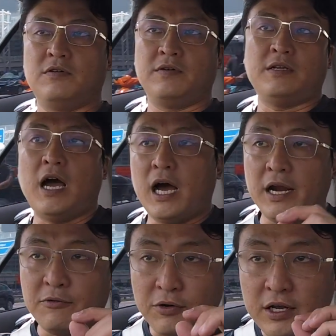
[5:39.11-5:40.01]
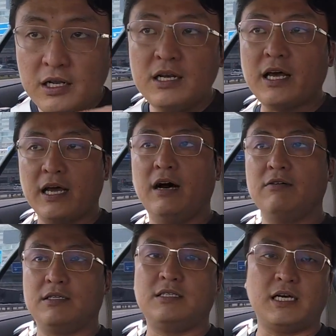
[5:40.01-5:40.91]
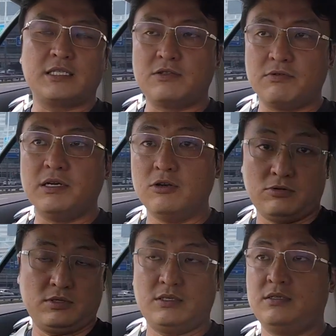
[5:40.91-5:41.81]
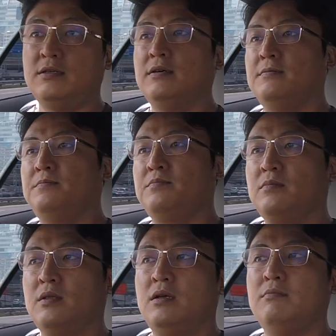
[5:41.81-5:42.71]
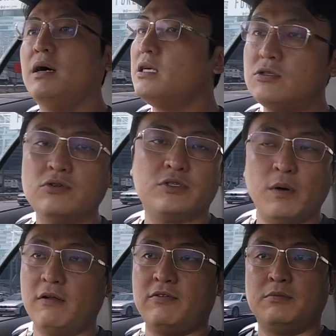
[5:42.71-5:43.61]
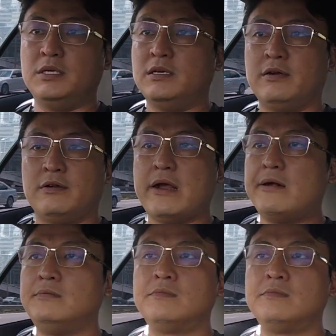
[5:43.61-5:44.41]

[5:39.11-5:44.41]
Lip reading: Now, I really like how the CX-3 looks, but it's too small for me, right?